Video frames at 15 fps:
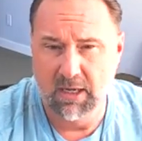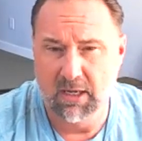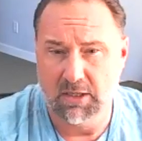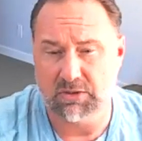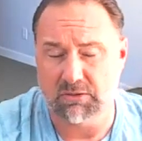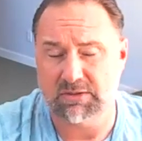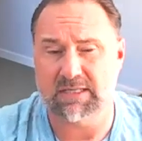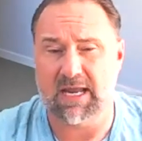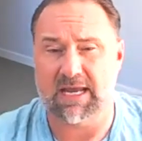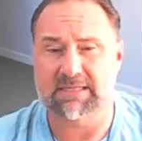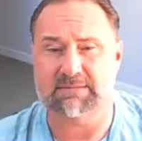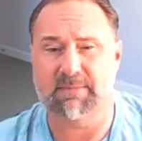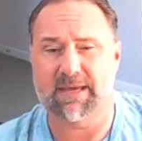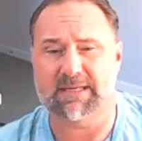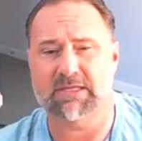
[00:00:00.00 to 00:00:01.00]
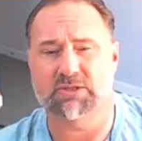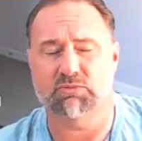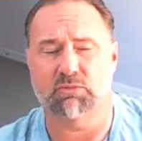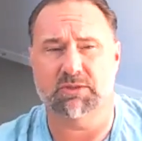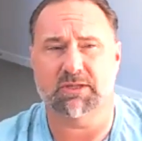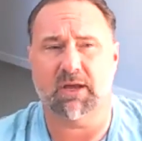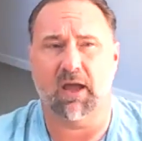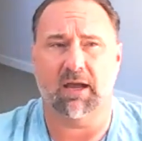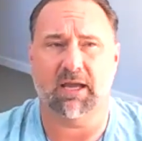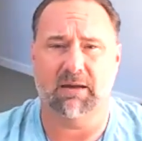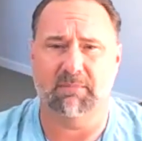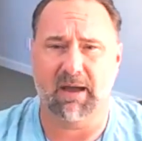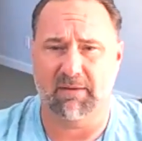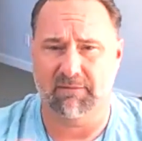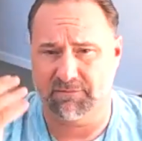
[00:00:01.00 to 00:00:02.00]
So today's message, we're talking
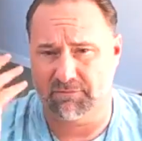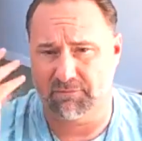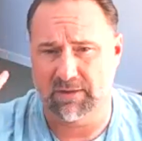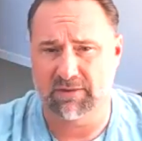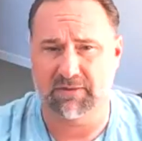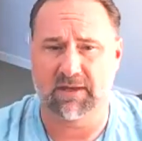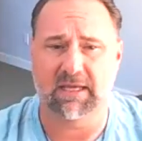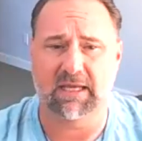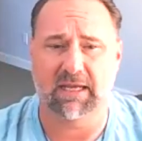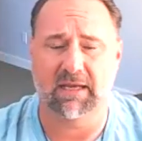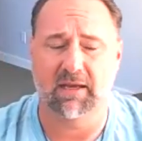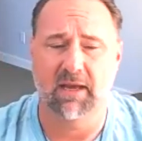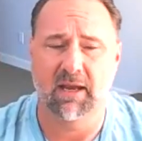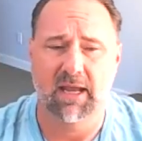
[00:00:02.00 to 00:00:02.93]
about free thinking.